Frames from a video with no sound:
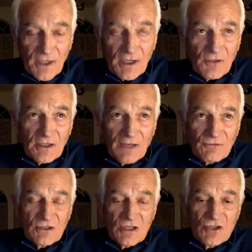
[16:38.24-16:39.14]
And I think
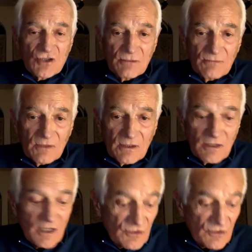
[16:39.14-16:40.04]
you have to teach it
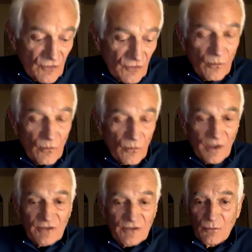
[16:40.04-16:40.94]
in a certain
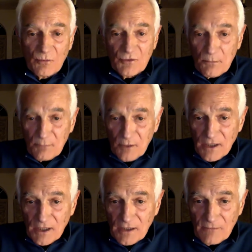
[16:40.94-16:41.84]
way so that when you're
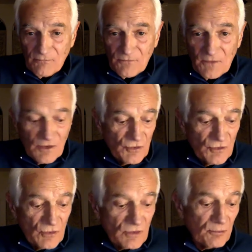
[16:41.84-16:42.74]
playing,
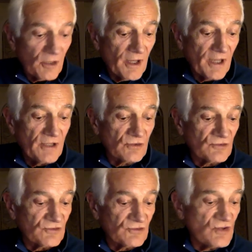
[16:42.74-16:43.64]
you can play,
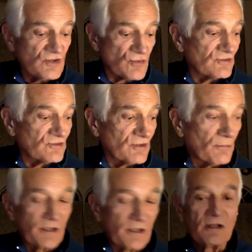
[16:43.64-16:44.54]
you can teach, train
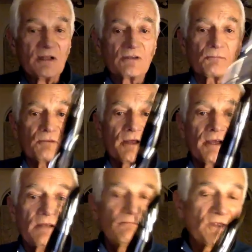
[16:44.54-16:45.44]
somebody
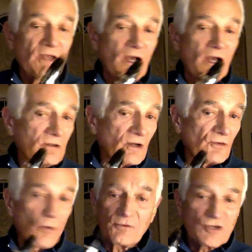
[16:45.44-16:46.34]
to play
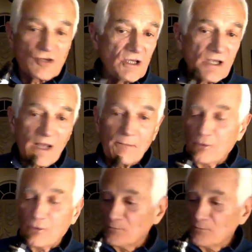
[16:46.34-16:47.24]
a, uh, an open
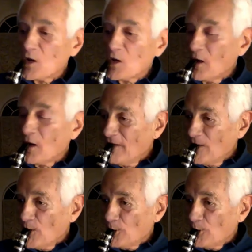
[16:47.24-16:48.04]
G and pull